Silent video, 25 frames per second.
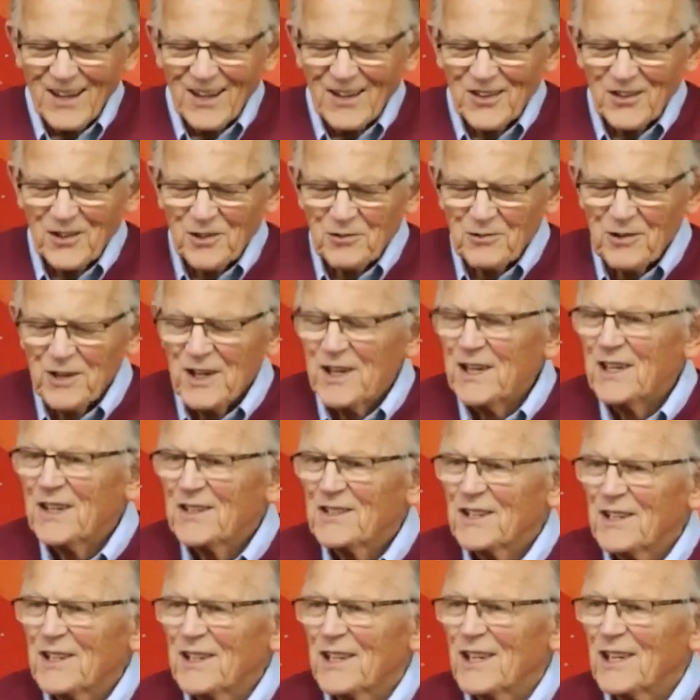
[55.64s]
The reading
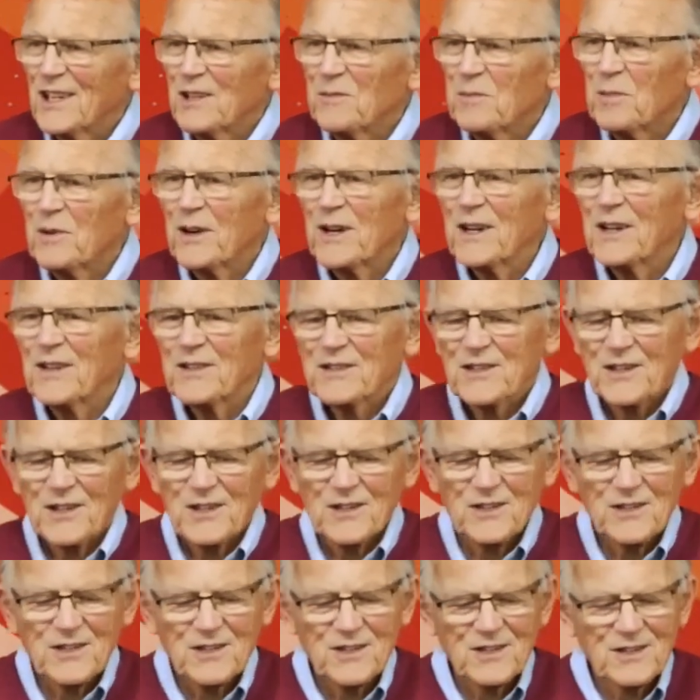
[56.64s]
today brings
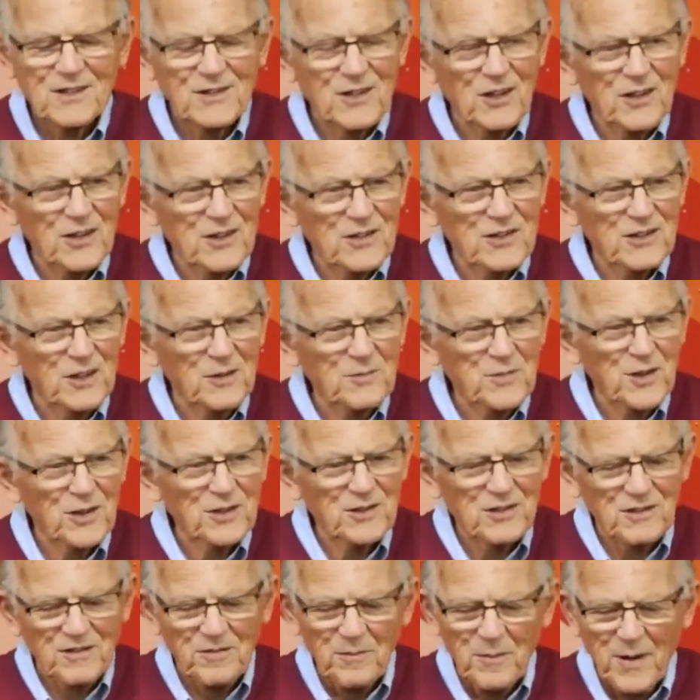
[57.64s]
us to the
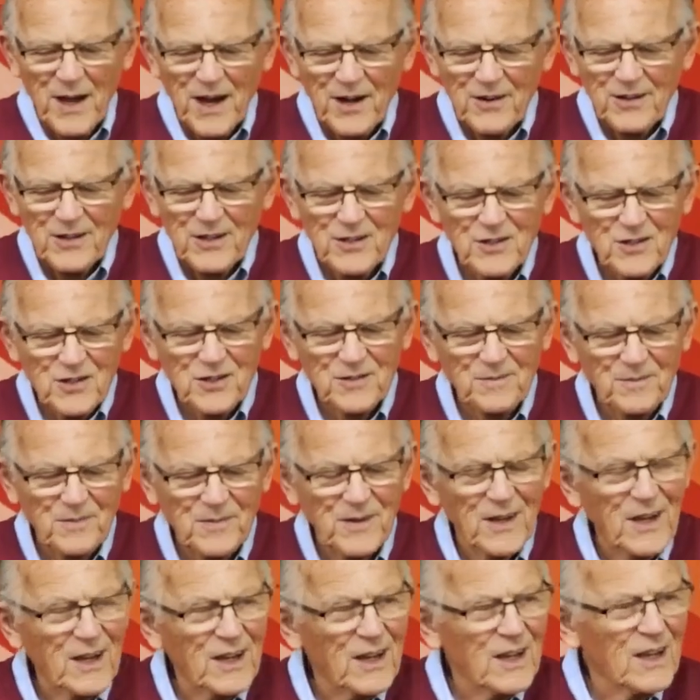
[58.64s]
subject of marriage,
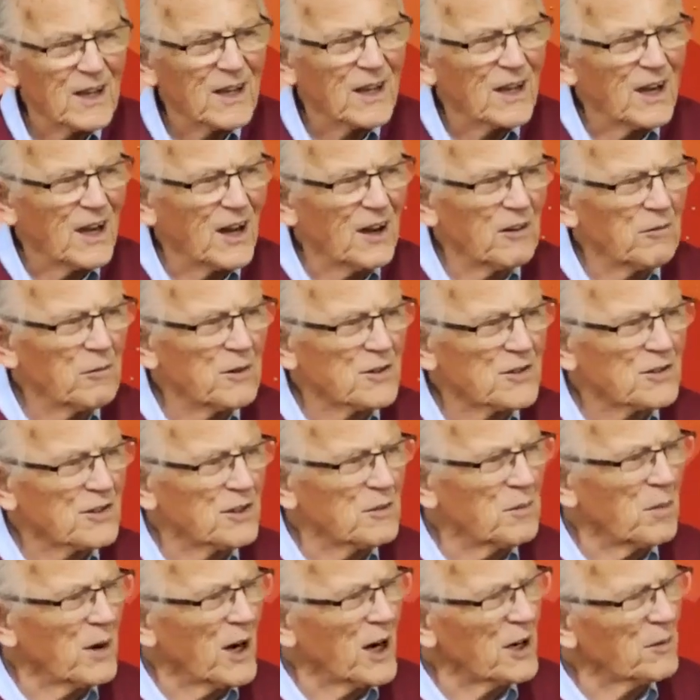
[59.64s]
of which
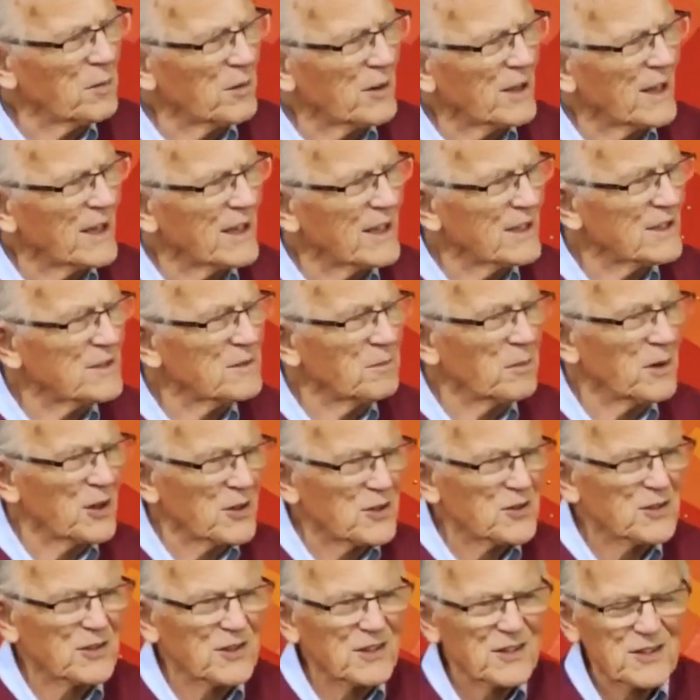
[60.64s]
the Bible has
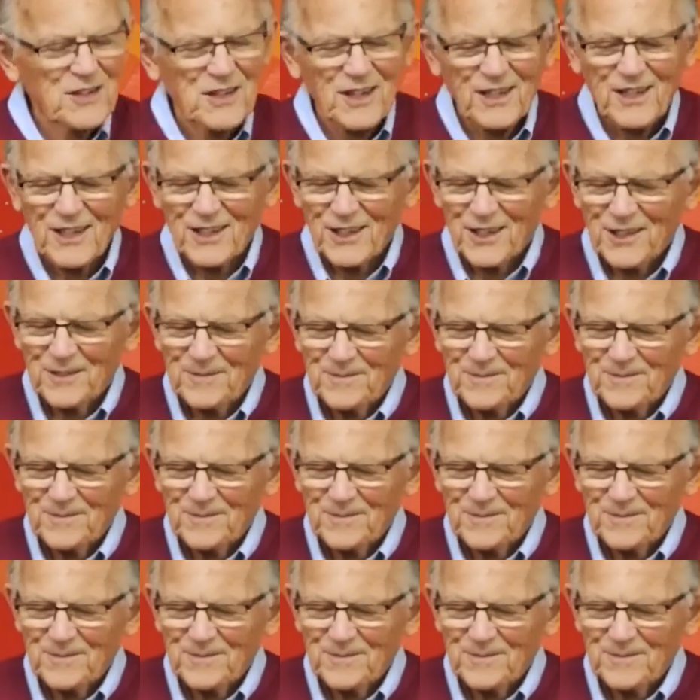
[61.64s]
much to say.